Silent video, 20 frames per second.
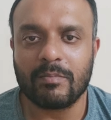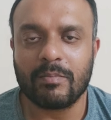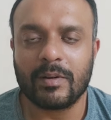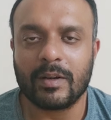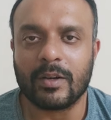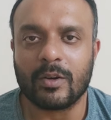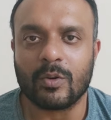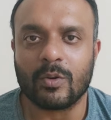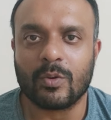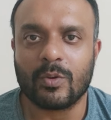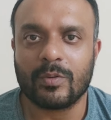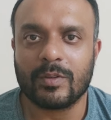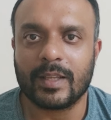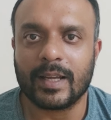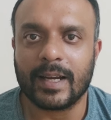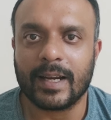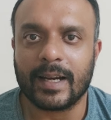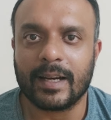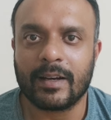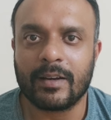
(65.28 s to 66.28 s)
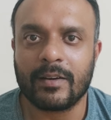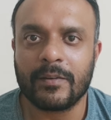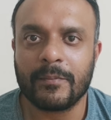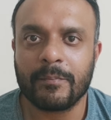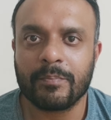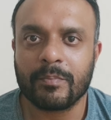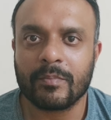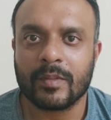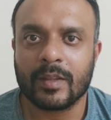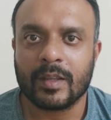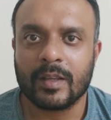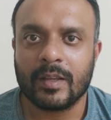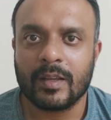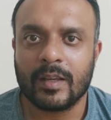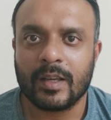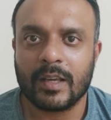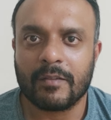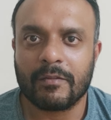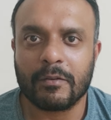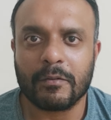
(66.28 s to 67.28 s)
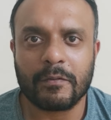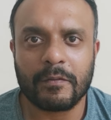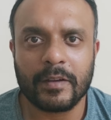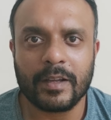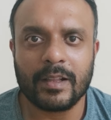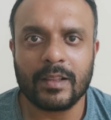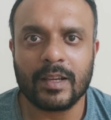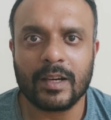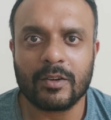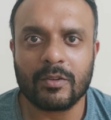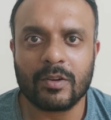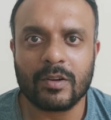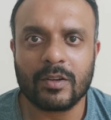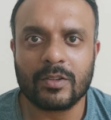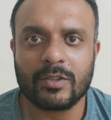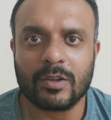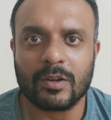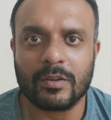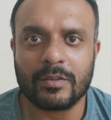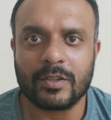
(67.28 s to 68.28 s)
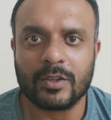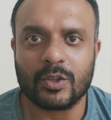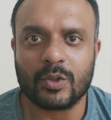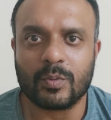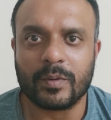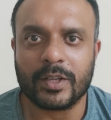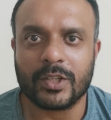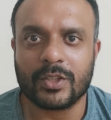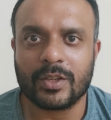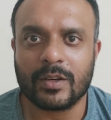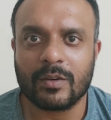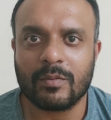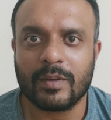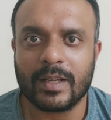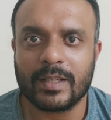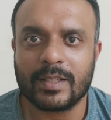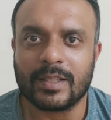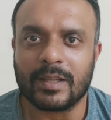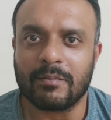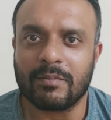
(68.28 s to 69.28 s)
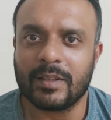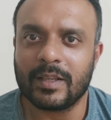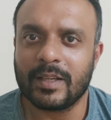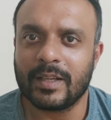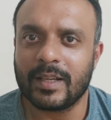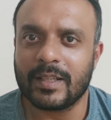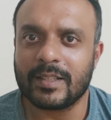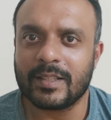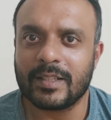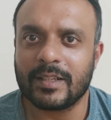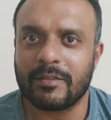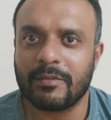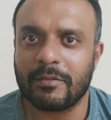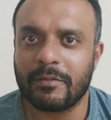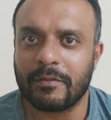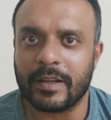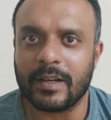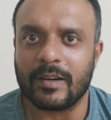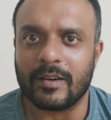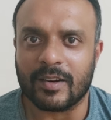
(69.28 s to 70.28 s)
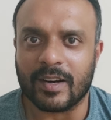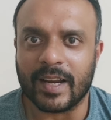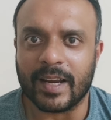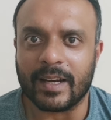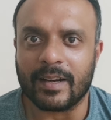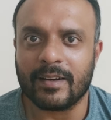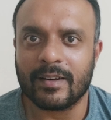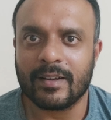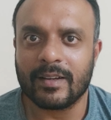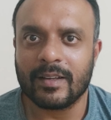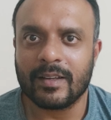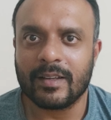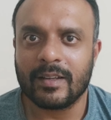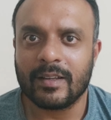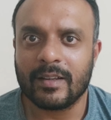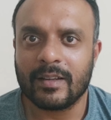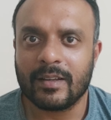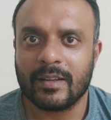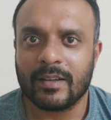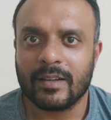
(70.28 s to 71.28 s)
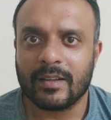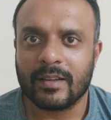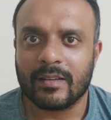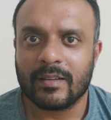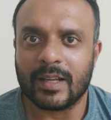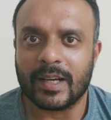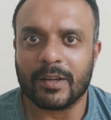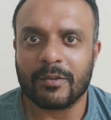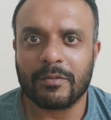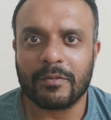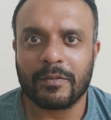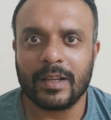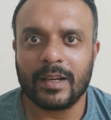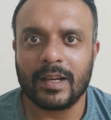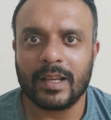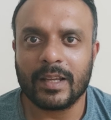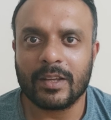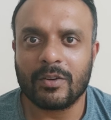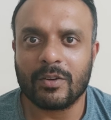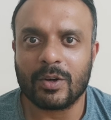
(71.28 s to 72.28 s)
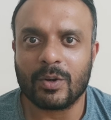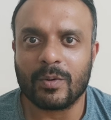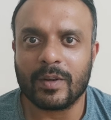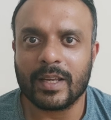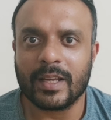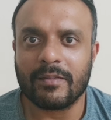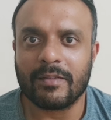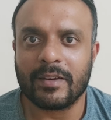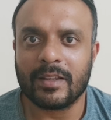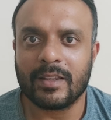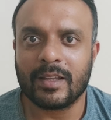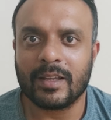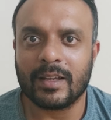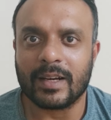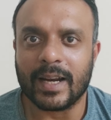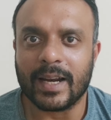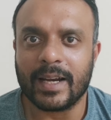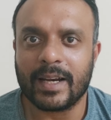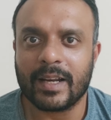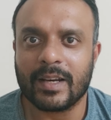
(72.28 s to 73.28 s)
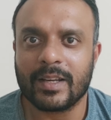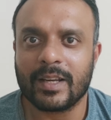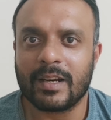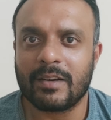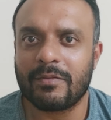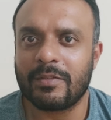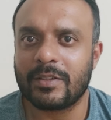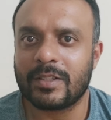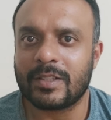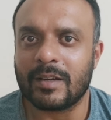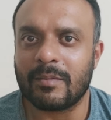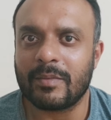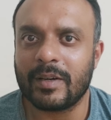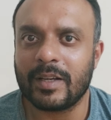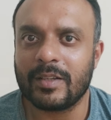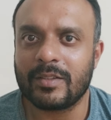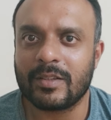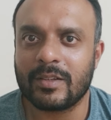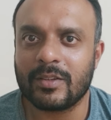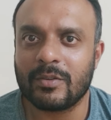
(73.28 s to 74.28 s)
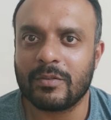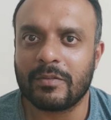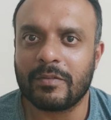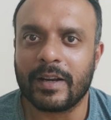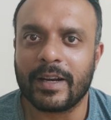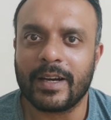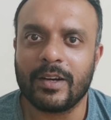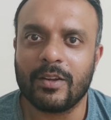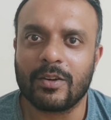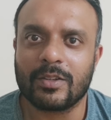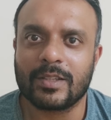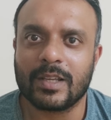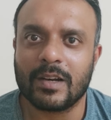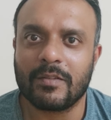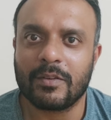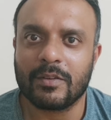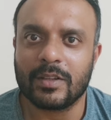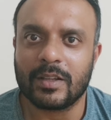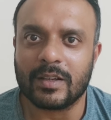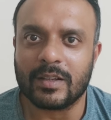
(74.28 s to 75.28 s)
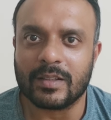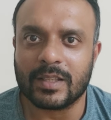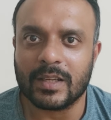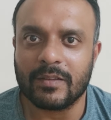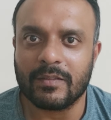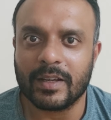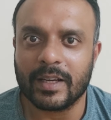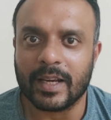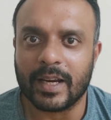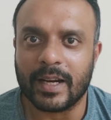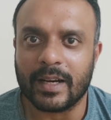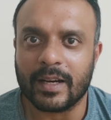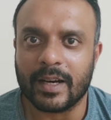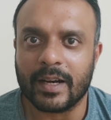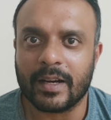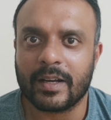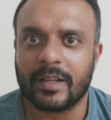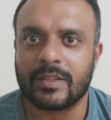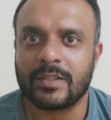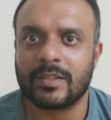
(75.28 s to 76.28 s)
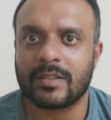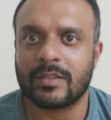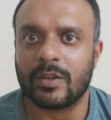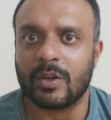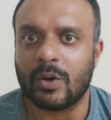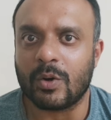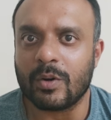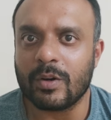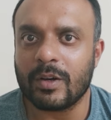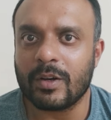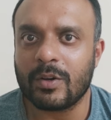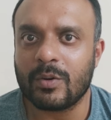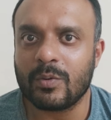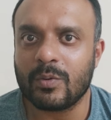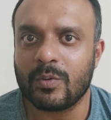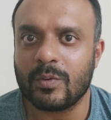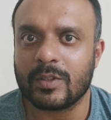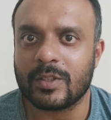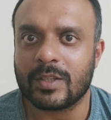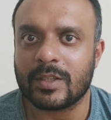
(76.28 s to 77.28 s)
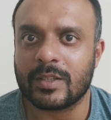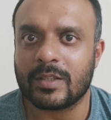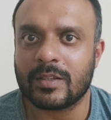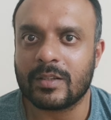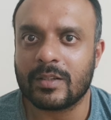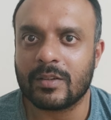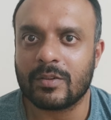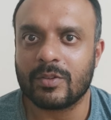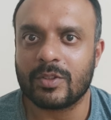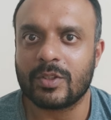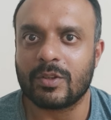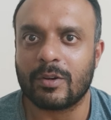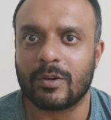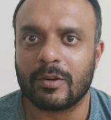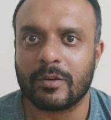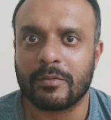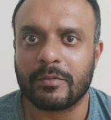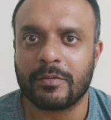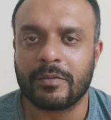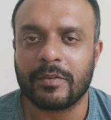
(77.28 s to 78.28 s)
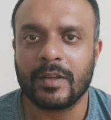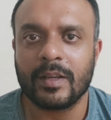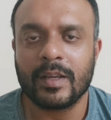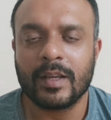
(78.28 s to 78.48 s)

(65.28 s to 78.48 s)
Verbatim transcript: people know that if you feel that you're in a sort of situation where something doesn't feel right, that you feel like you're doing everything right and yet for some reason you find yourself on the receiving end, it is good to just, sort of